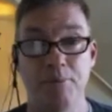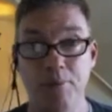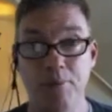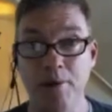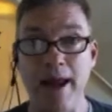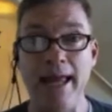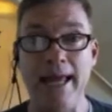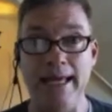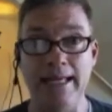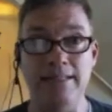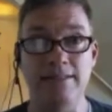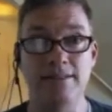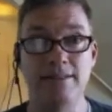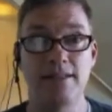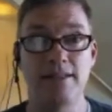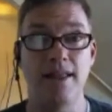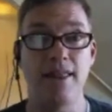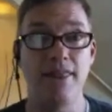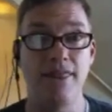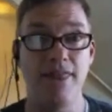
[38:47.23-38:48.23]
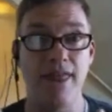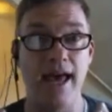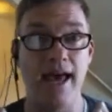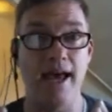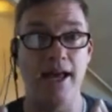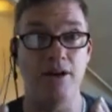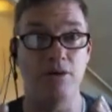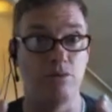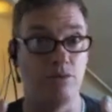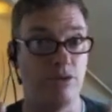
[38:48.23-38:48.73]
brains
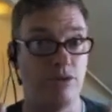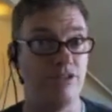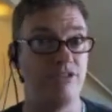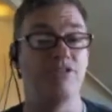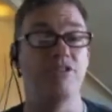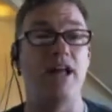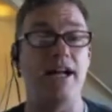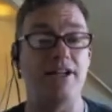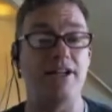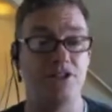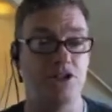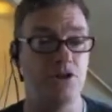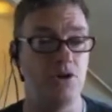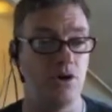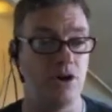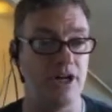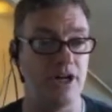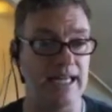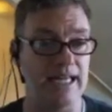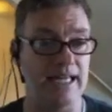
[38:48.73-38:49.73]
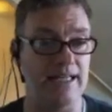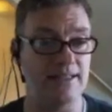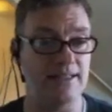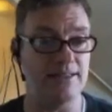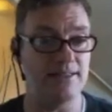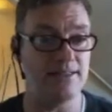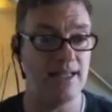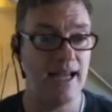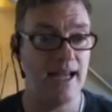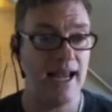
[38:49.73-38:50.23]
that reflect your
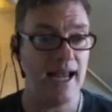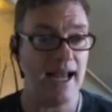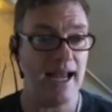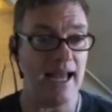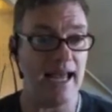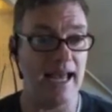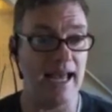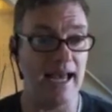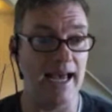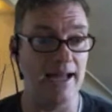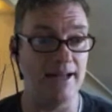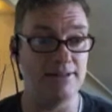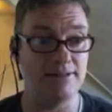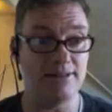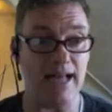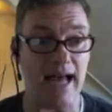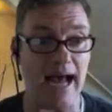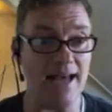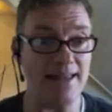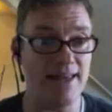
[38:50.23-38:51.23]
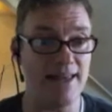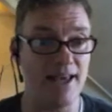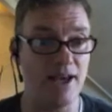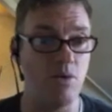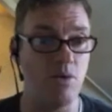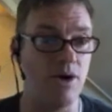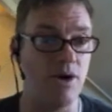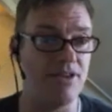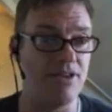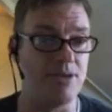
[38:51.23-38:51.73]
needs. And I
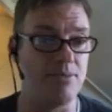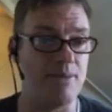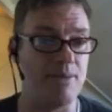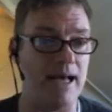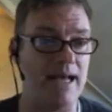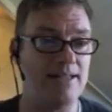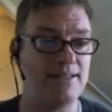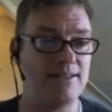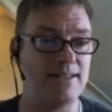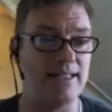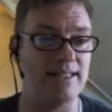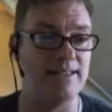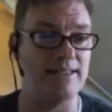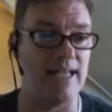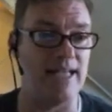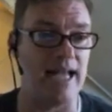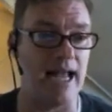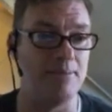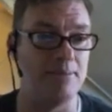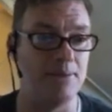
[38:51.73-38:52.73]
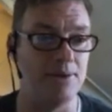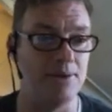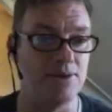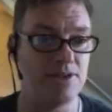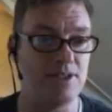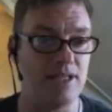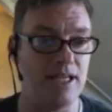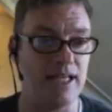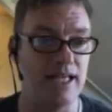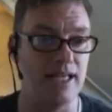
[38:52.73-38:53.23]
think one of the best examples
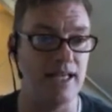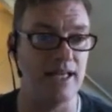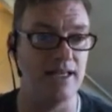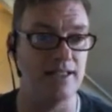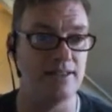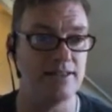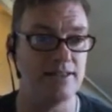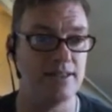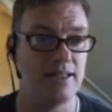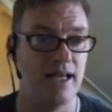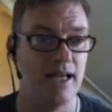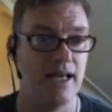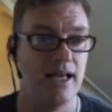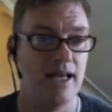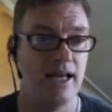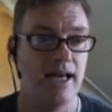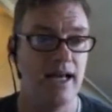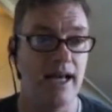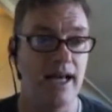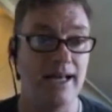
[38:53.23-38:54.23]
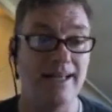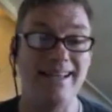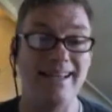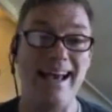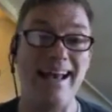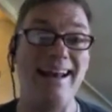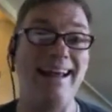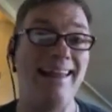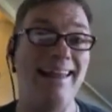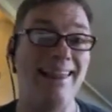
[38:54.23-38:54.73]
is
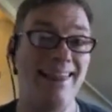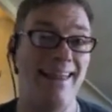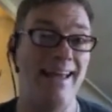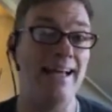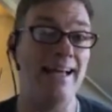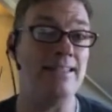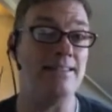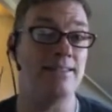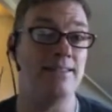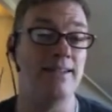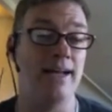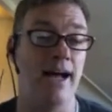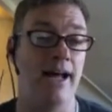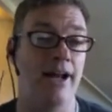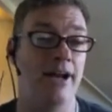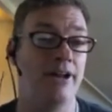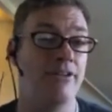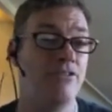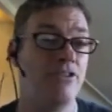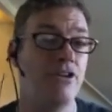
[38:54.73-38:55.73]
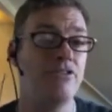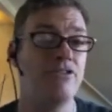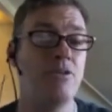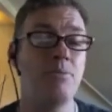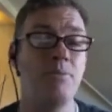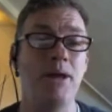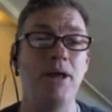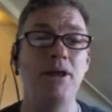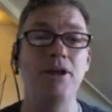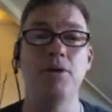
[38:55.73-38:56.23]
getting things done. If you're
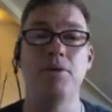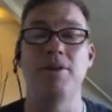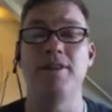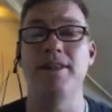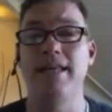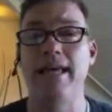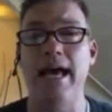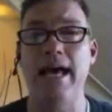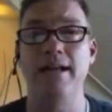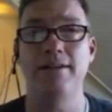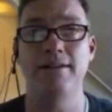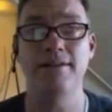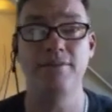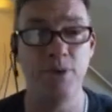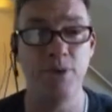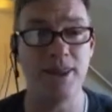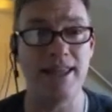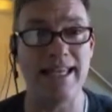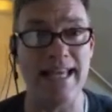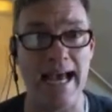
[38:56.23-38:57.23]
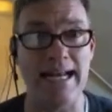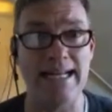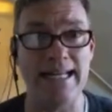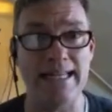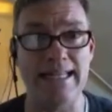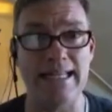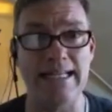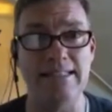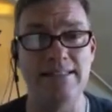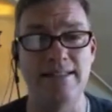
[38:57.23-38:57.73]
familiar with
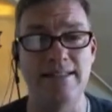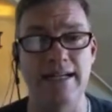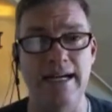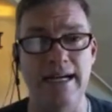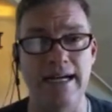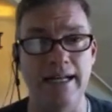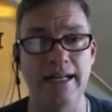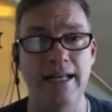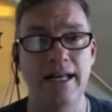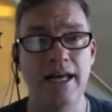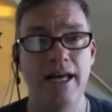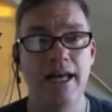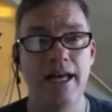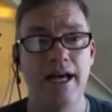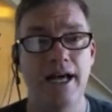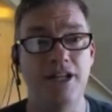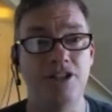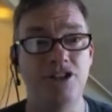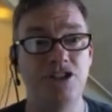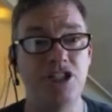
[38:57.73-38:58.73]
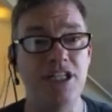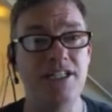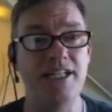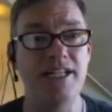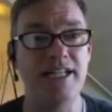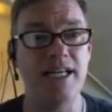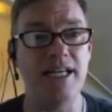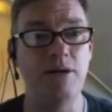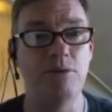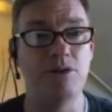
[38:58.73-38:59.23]
getting things done,
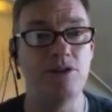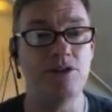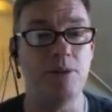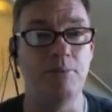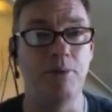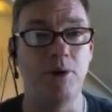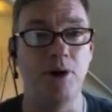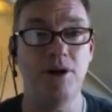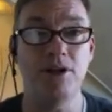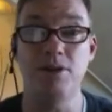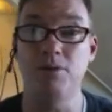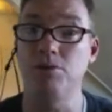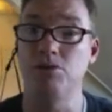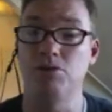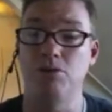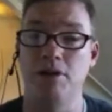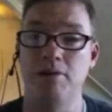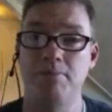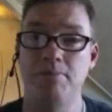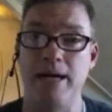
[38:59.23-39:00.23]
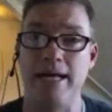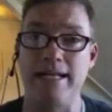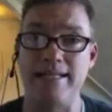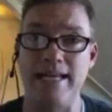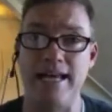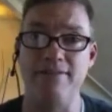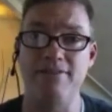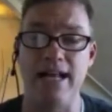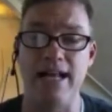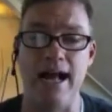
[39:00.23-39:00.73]
GTD was a book that was written by
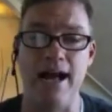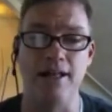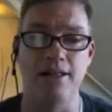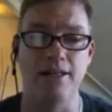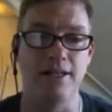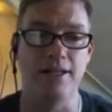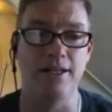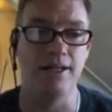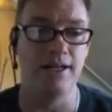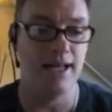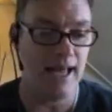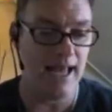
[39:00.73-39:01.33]
David Allen,